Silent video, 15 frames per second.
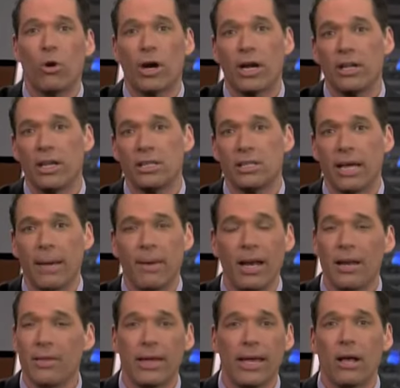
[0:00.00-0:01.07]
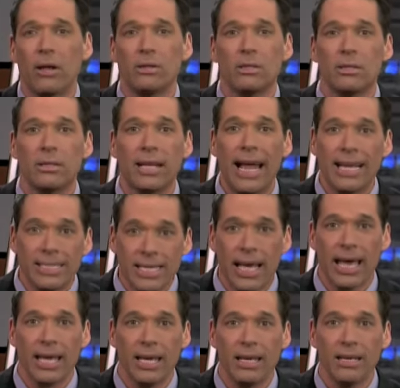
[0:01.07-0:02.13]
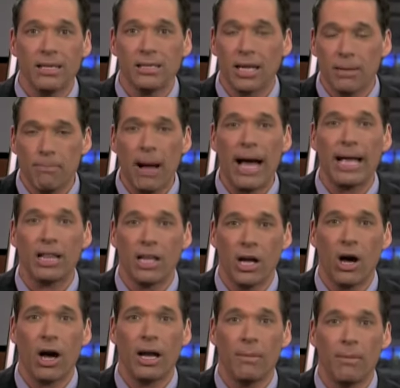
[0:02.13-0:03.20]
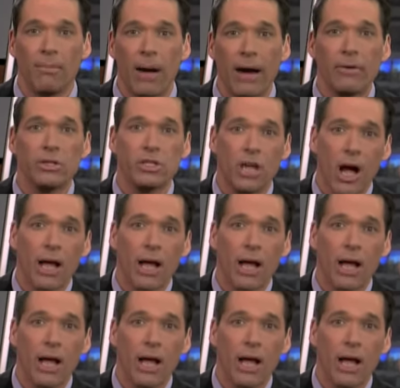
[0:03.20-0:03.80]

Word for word: what more can you say? I mean, anything else that I say is like piling on. I mean, Byron